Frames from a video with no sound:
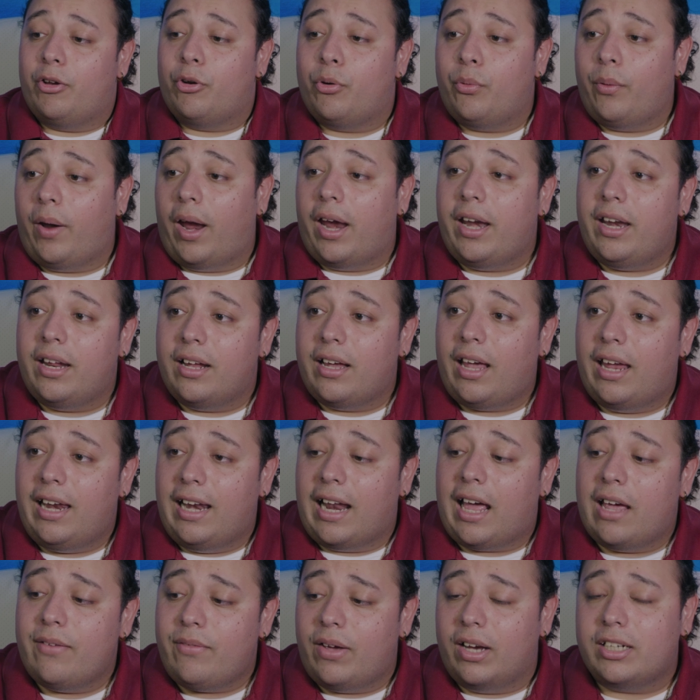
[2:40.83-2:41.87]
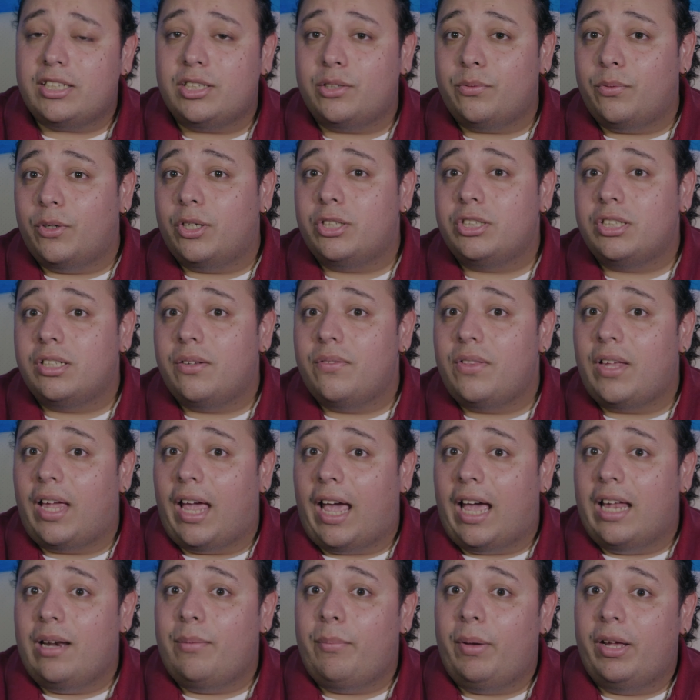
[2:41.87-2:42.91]
creating a live-action version of the
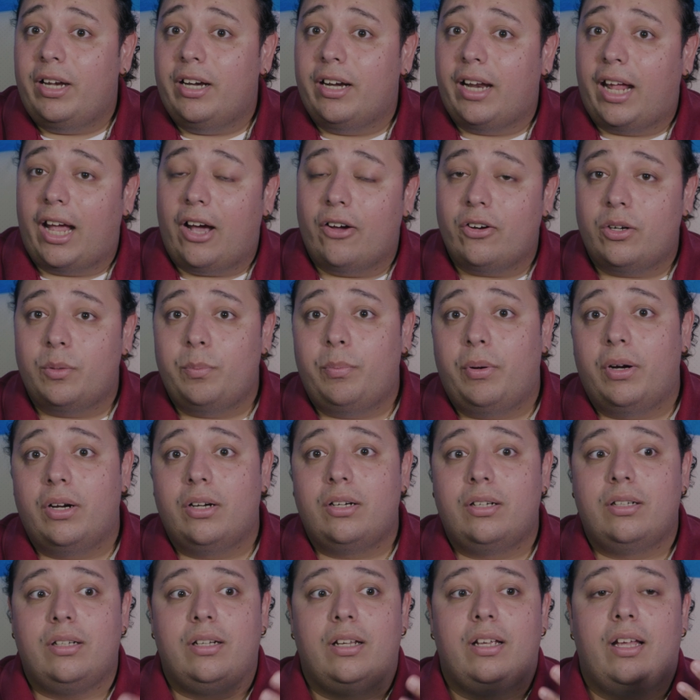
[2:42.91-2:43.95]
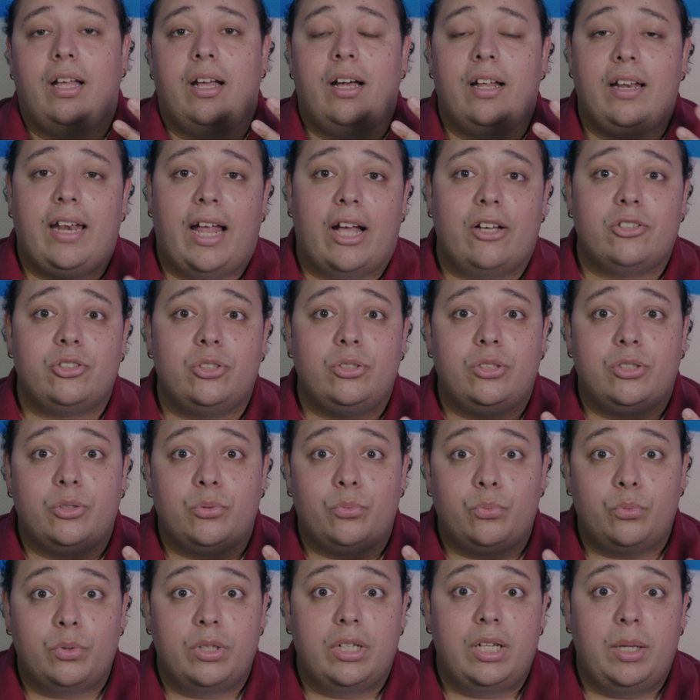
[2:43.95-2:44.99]
animated counterpart allows you to
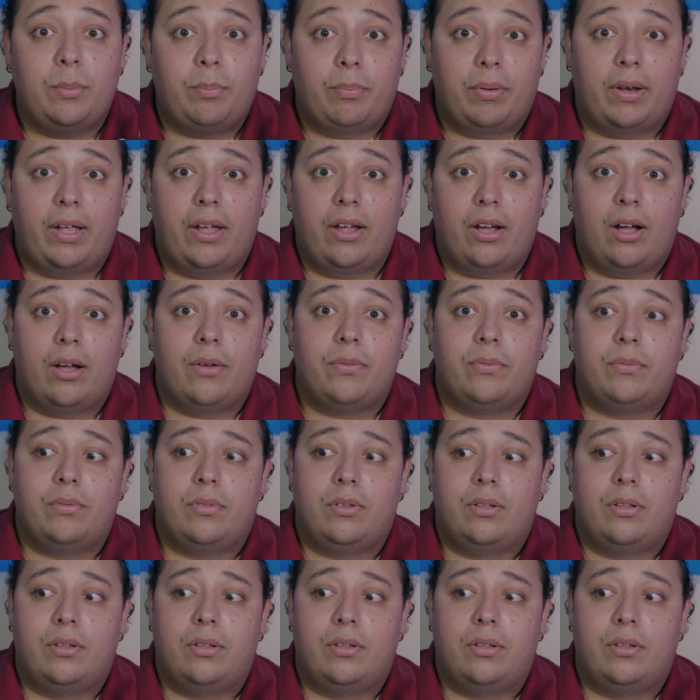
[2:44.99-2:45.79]
really play off